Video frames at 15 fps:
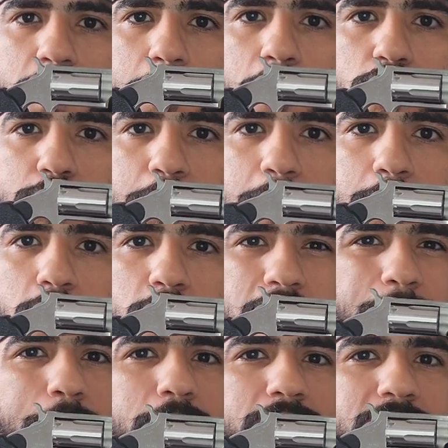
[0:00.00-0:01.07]
Most people, when
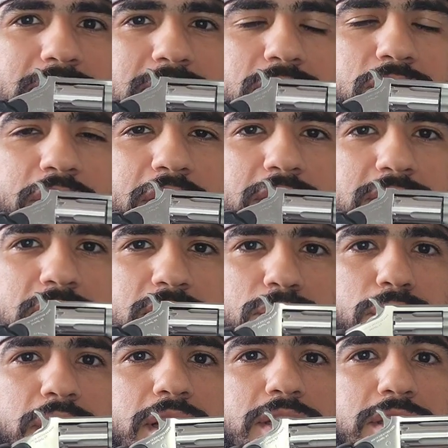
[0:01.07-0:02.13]
I put this in their hands at the
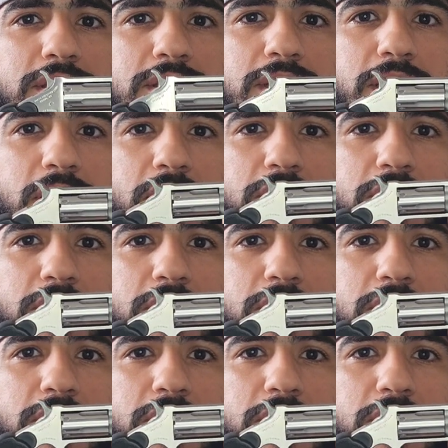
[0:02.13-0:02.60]
range and say,